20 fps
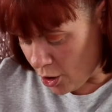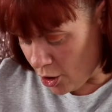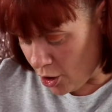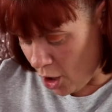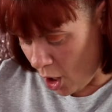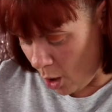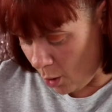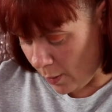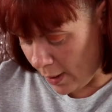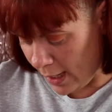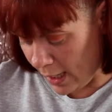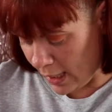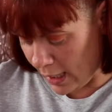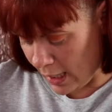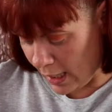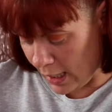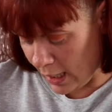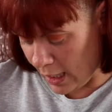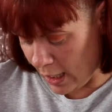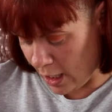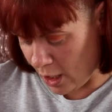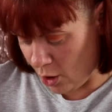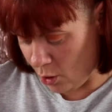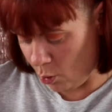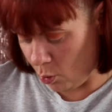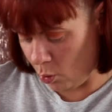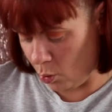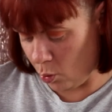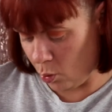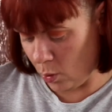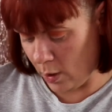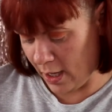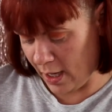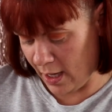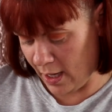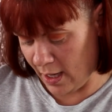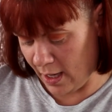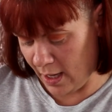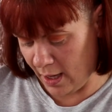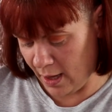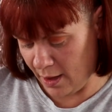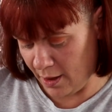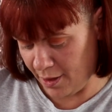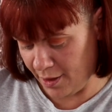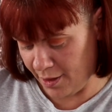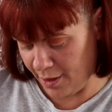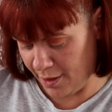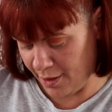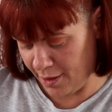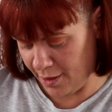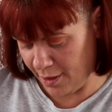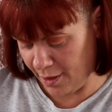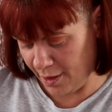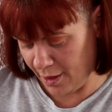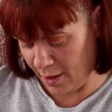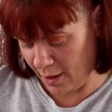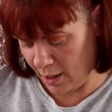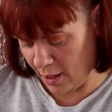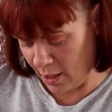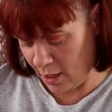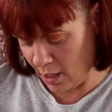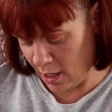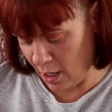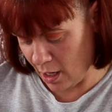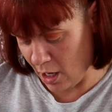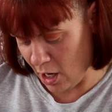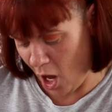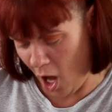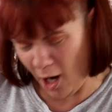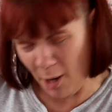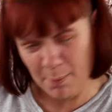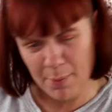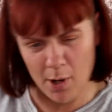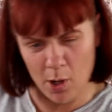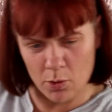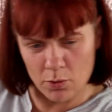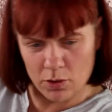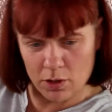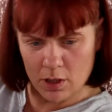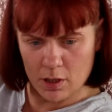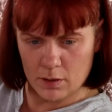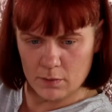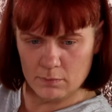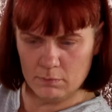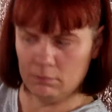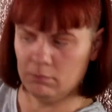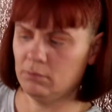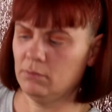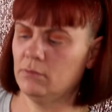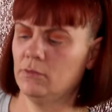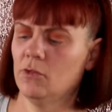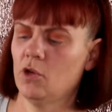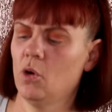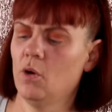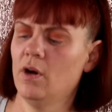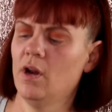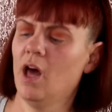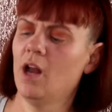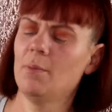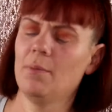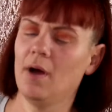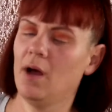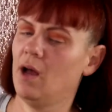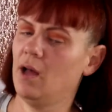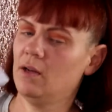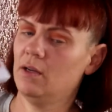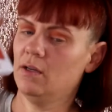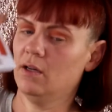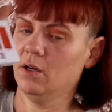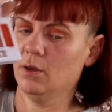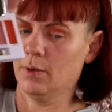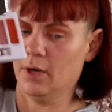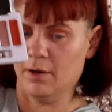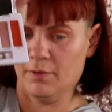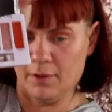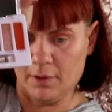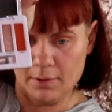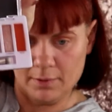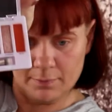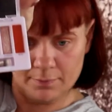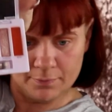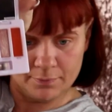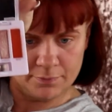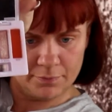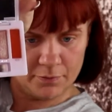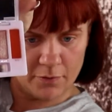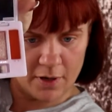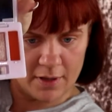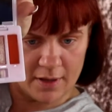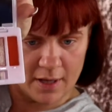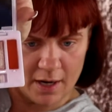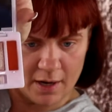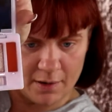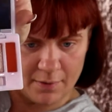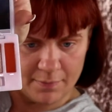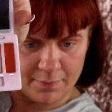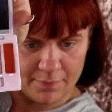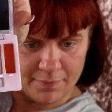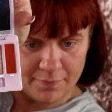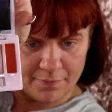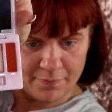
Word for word: going in with Not a Boat or Not a Bot or whatever. Right there.